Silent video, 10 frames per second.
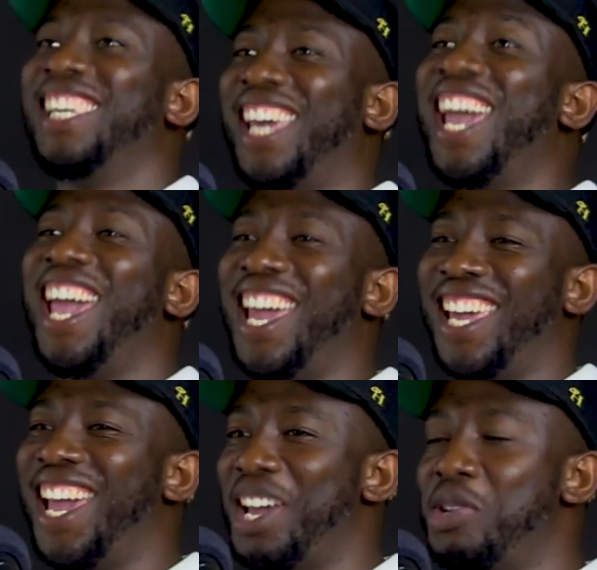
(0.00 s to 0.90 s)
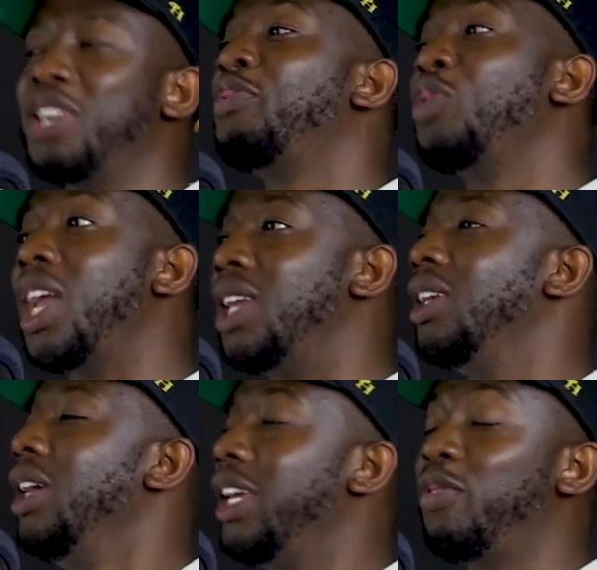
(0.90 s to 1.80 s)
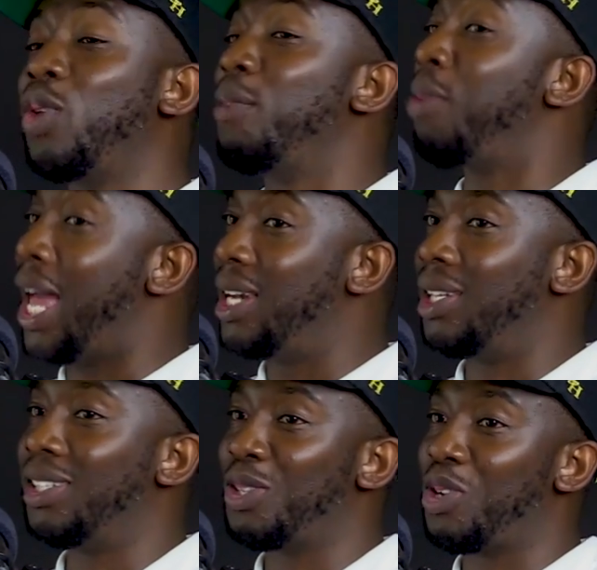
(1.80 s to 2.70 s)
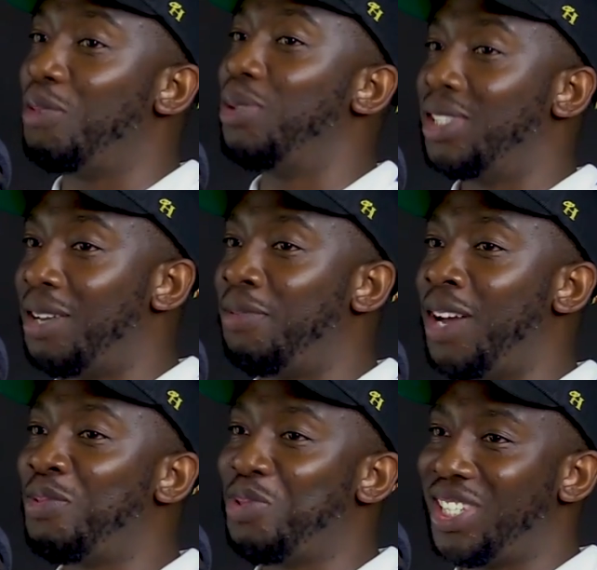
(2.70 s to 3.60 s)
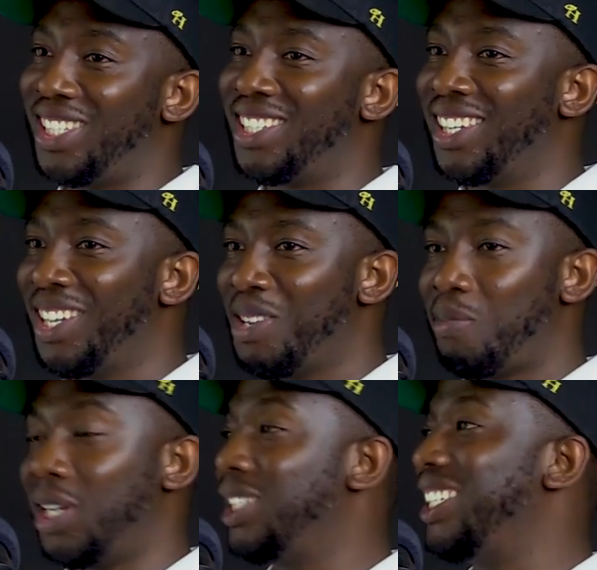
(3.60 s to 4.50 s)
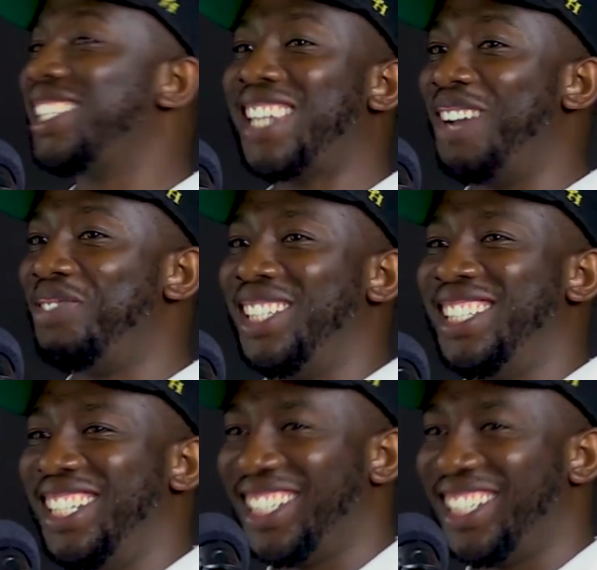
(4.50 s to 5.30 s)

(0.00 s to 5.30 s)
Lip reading: If we had planned it, it would have been some fun footage. But it just happened.